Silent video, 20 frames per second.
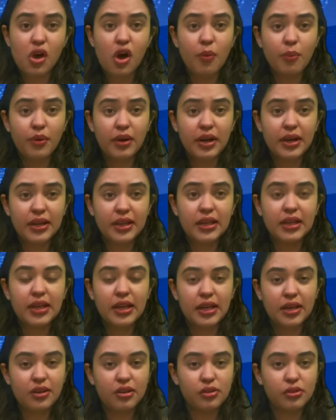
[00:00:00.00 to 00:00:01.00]
operating in
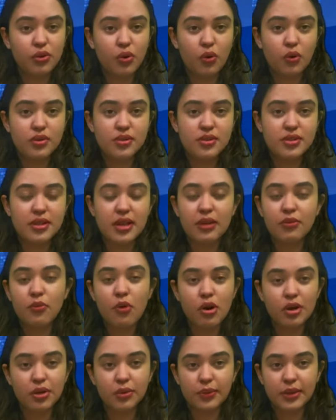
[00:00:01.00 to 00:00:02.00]
Indian coasts and
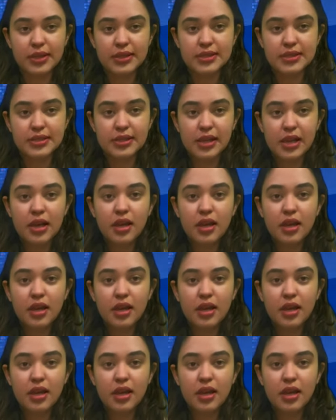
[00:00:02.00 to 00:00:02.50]
waterways.